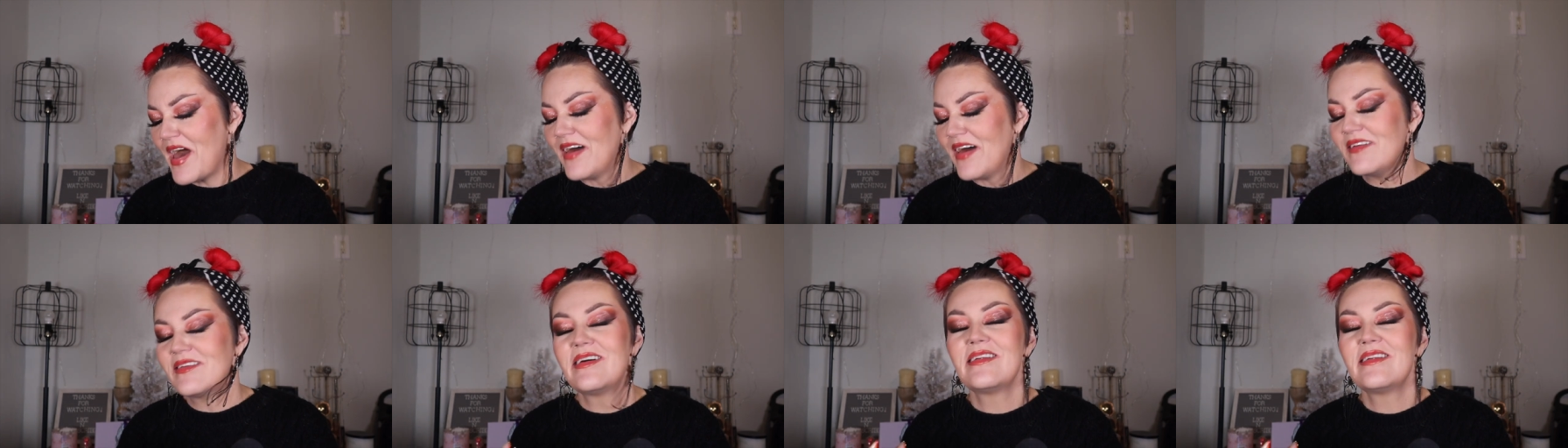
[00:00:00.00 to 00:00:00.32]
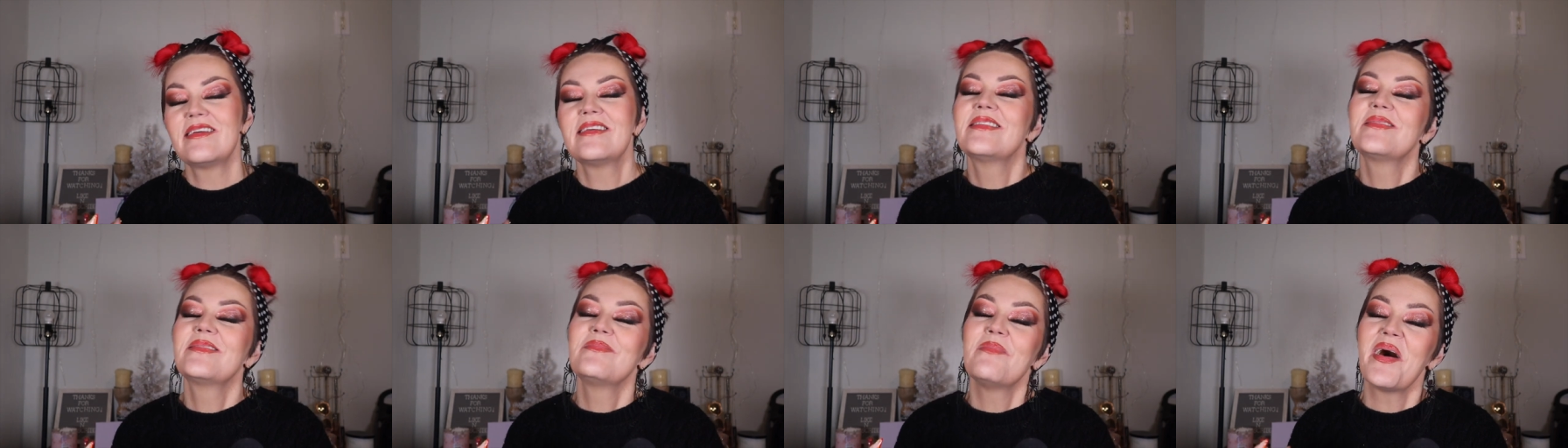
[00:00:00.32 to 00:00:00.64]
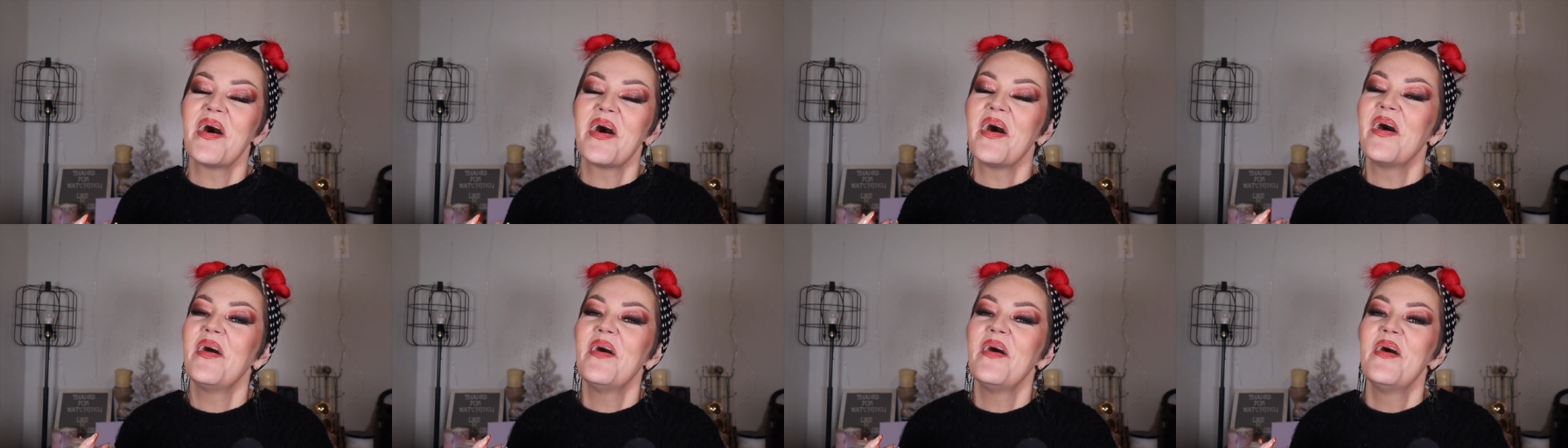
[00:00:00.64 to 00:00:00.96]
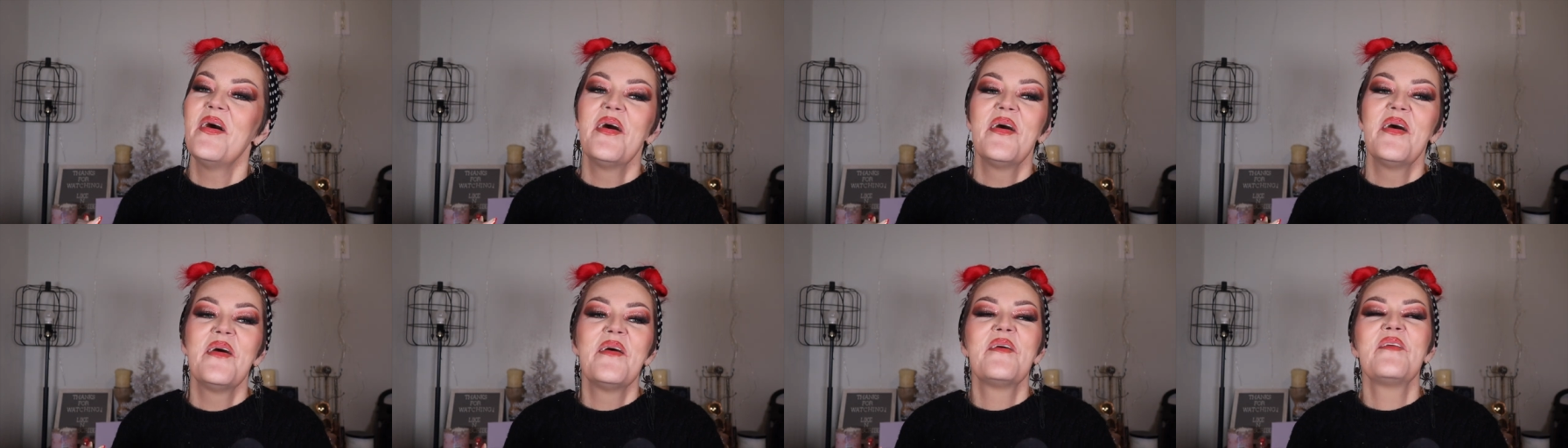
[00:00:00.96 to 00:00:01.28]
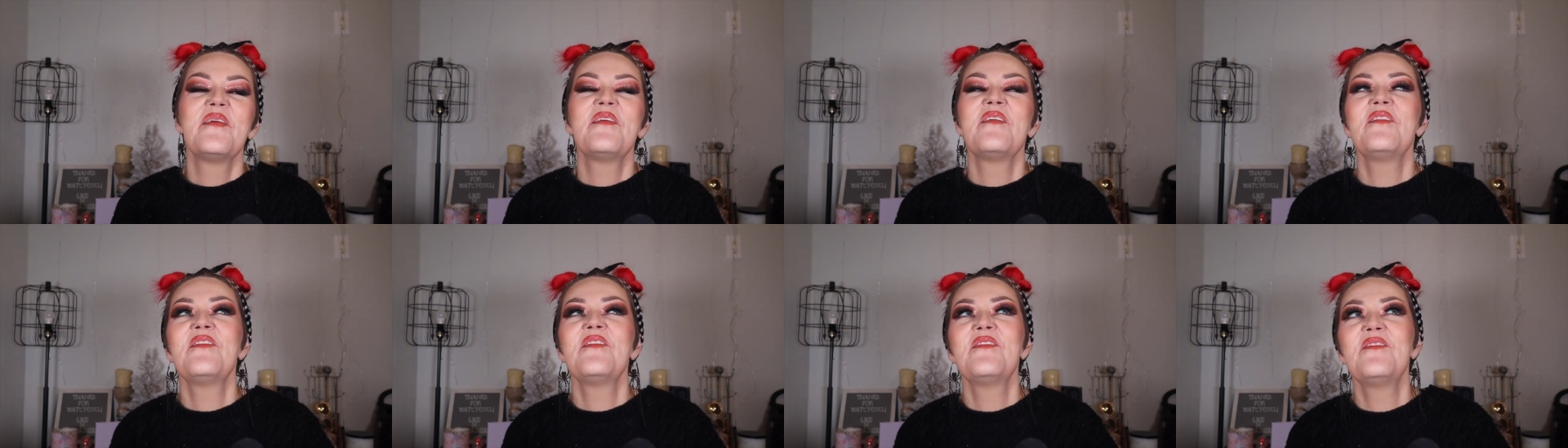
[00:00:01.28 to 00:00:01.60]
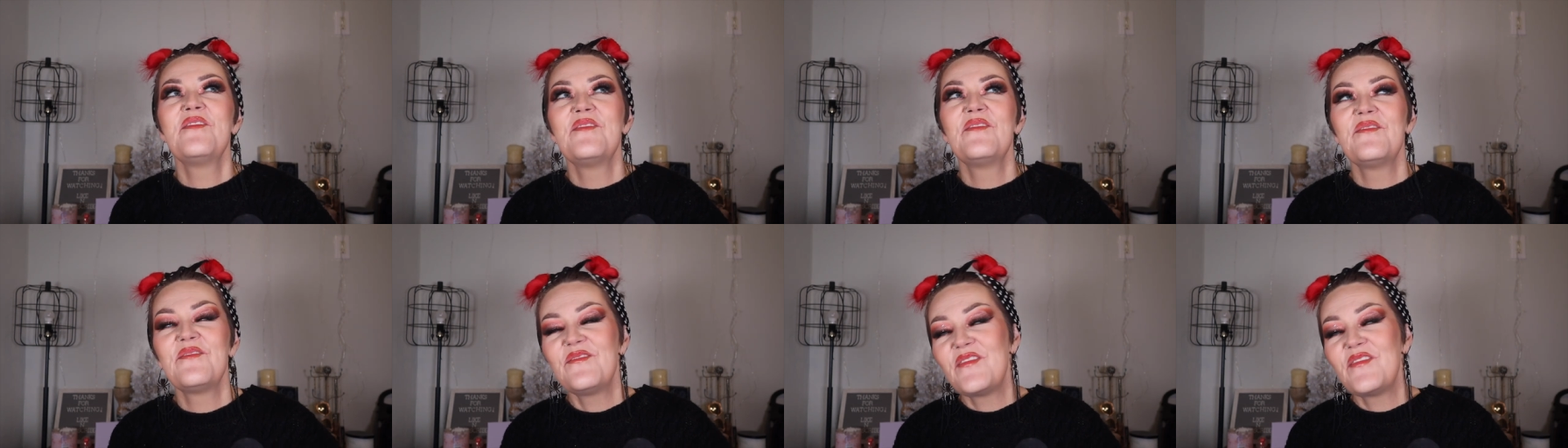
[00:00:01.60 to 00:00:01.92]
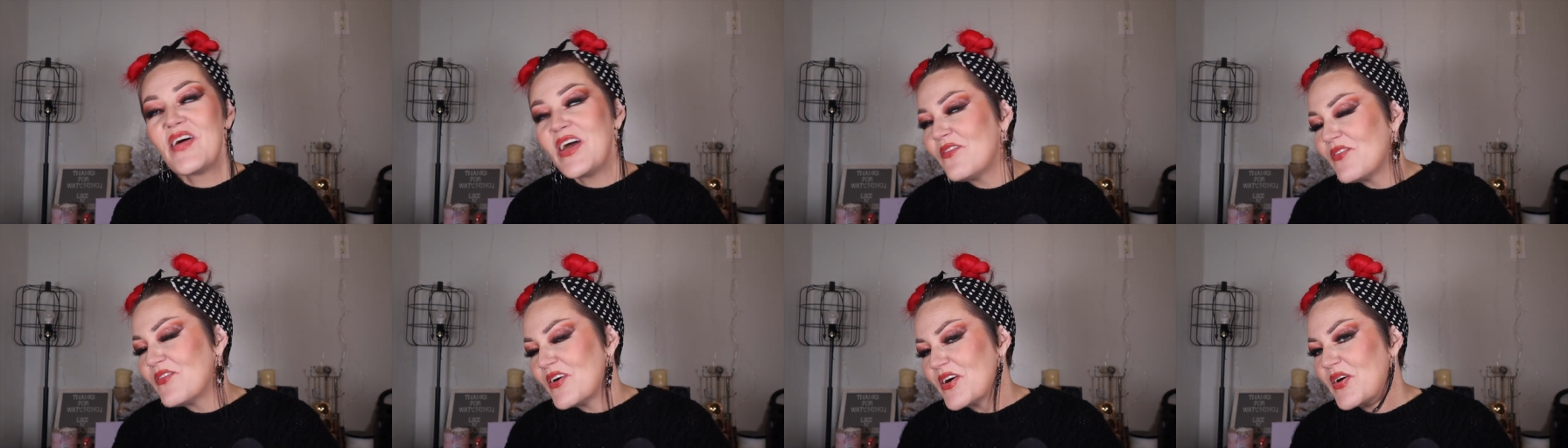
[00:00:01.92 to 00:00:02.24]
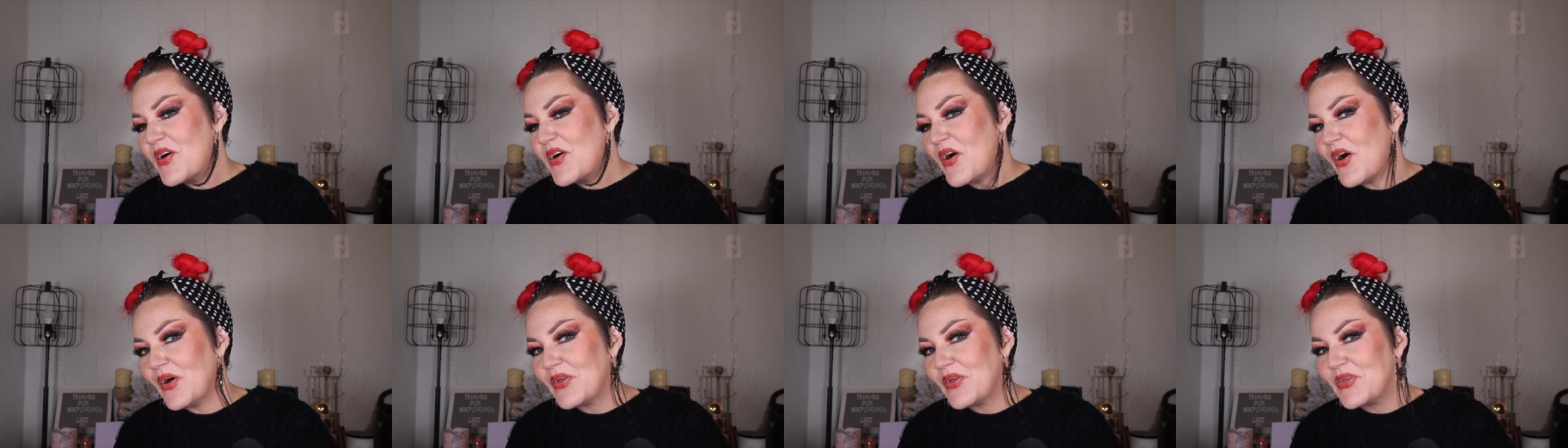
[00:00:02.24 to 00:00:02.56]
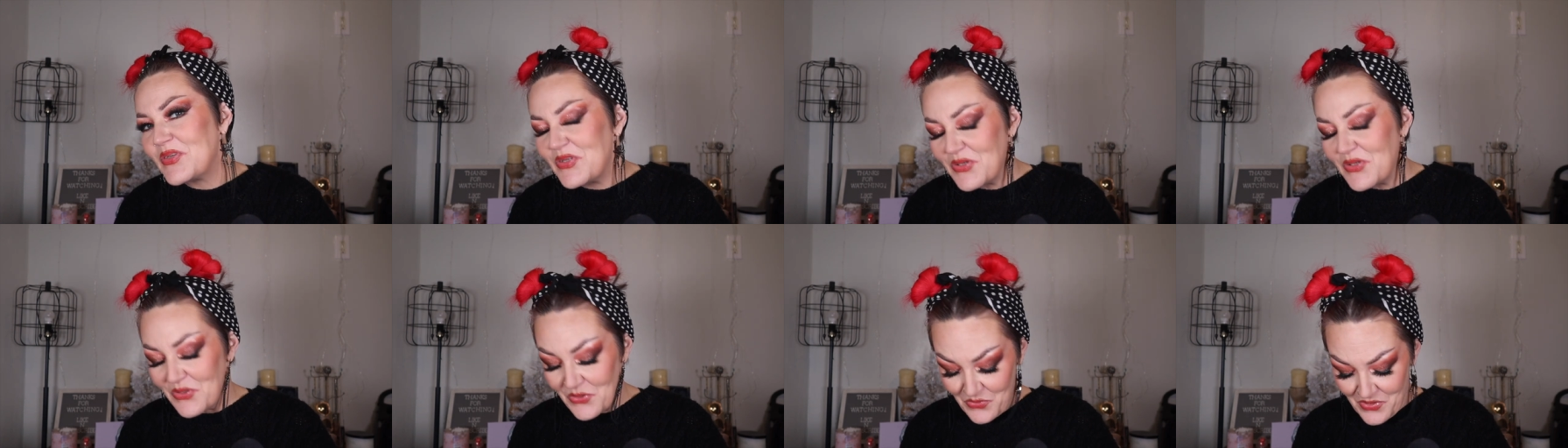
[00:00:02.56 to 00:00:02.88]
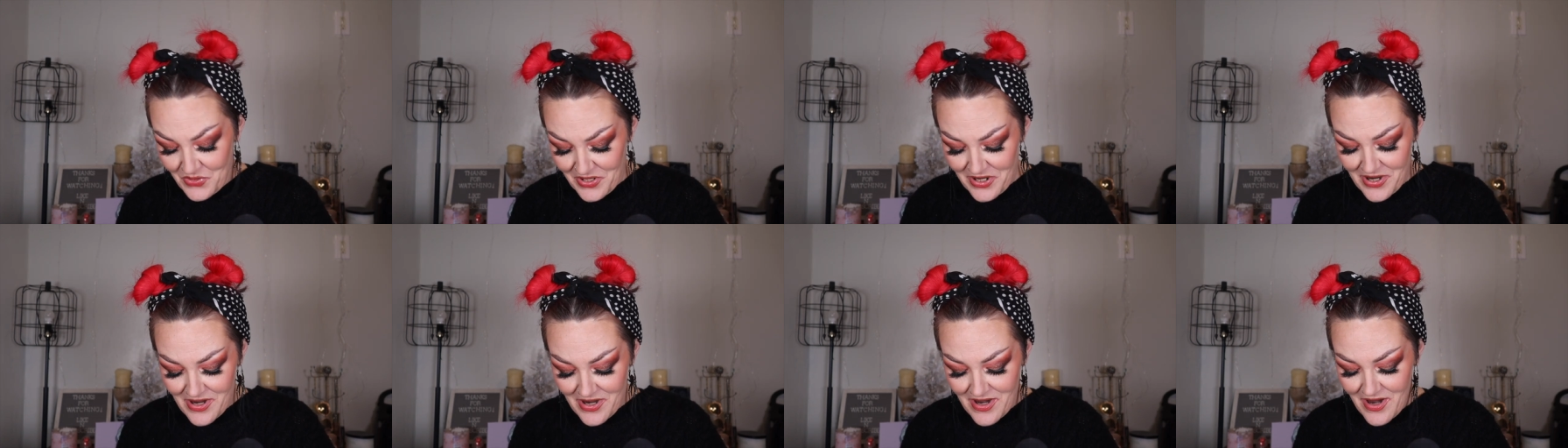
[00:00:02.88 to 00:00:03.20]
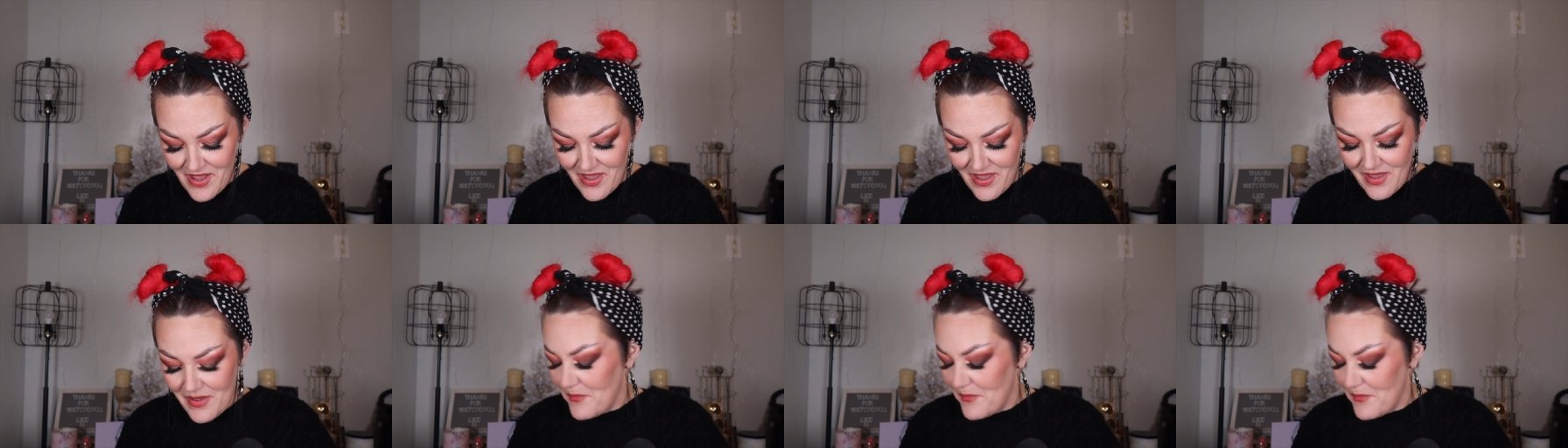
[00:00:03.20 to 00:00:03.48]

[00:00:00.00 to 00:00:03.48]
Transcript: and it is my favorite contour